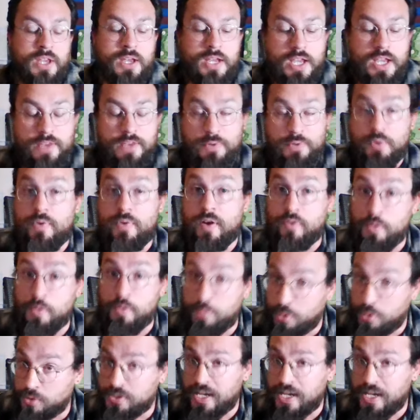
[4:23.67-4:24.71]
If you've ever
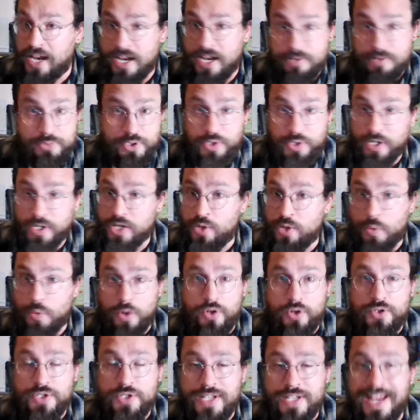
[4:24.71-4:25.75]
pulled a hamstring, you
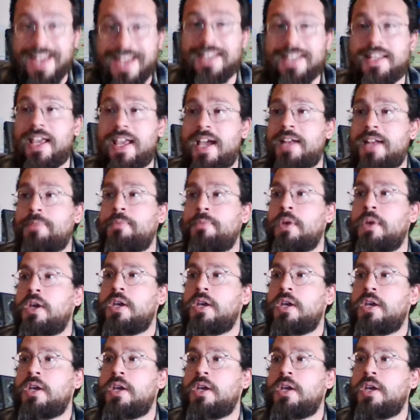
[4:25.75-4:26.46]
understand that.